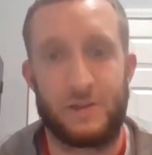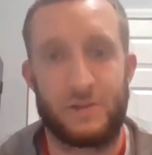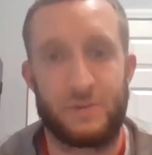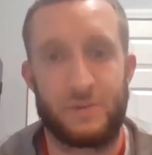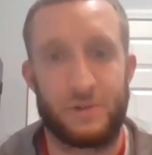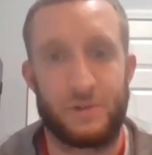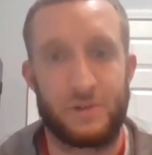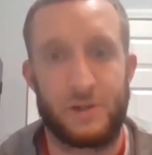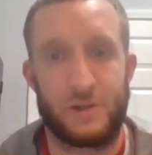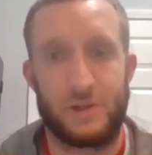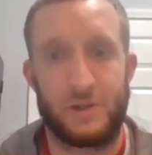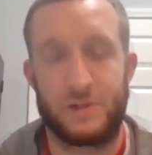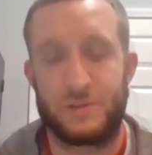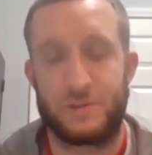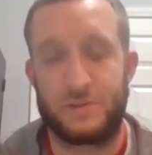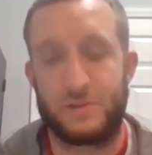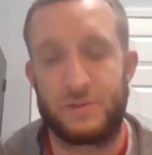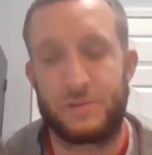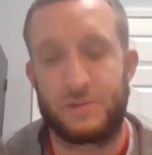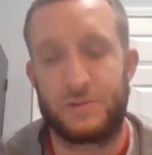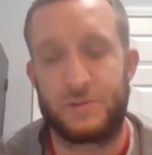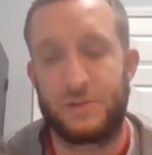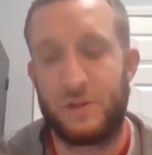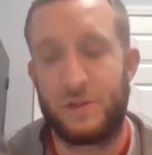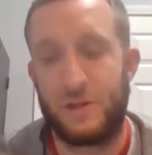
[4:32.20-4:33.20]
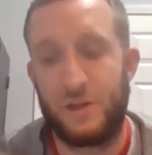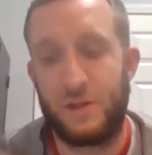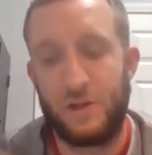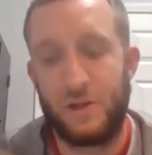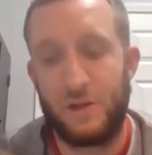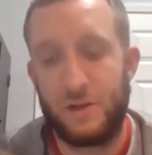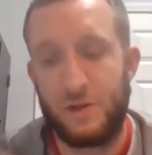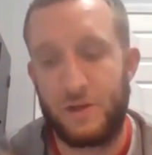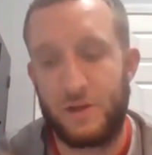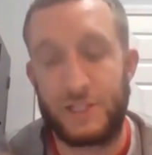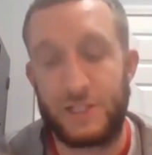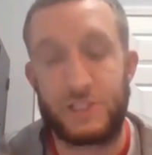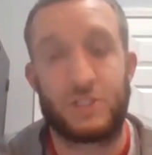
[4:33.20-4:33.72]
data. So
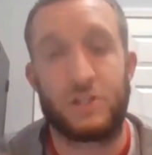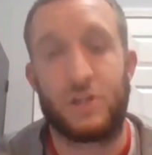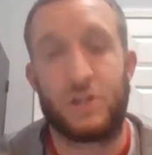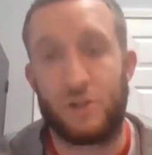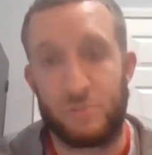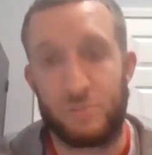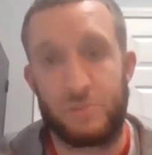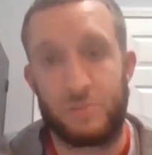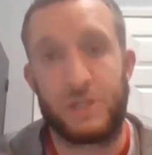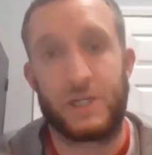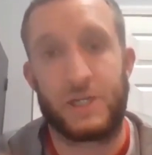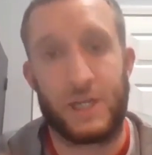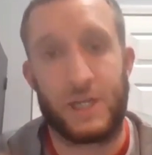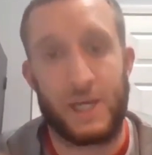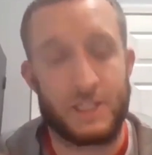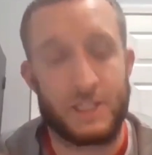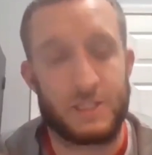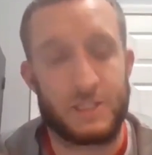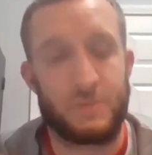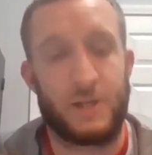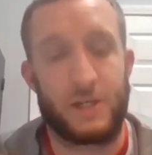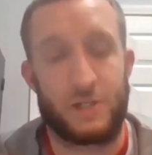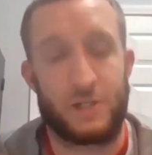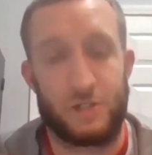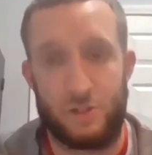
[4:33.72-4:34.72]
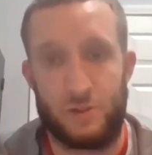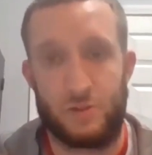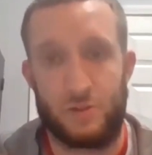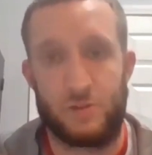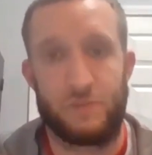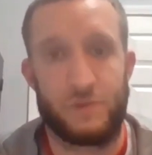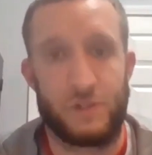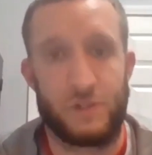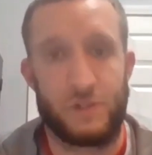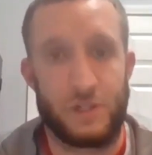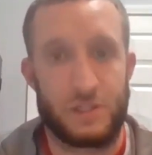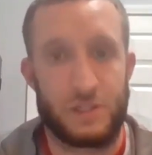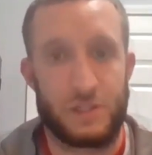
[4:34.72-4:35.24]
that's another big aspect too
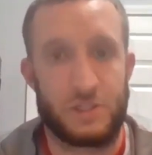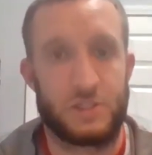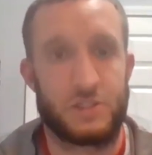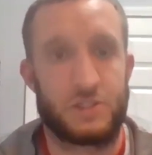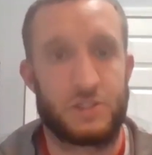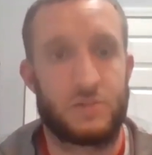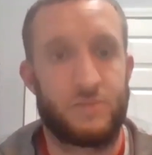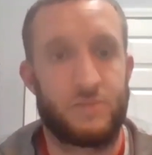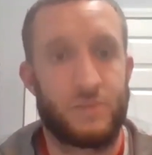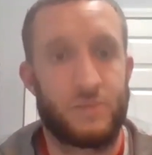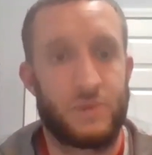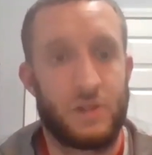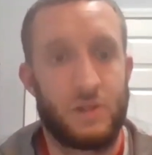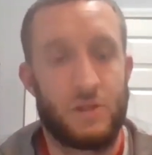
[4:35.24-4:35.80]
of this is